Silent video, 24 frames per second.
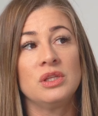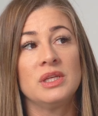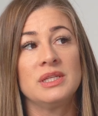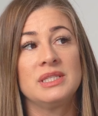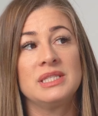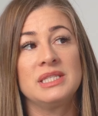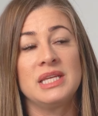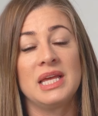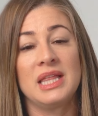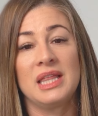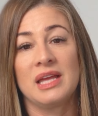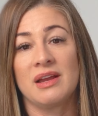
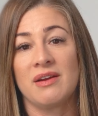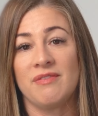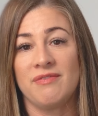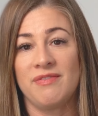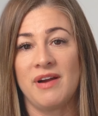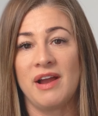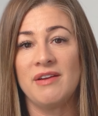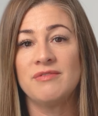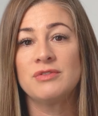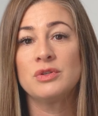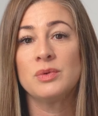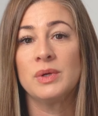let's say, like a
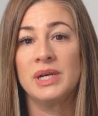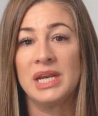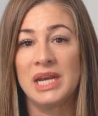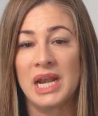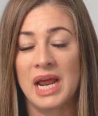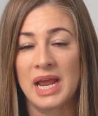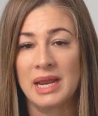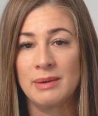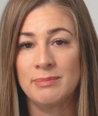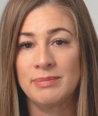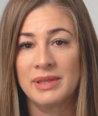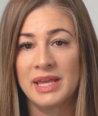
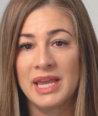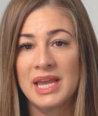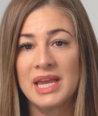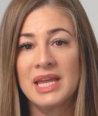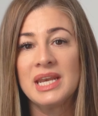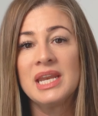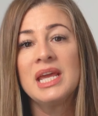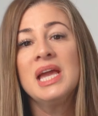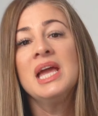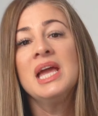529 plan.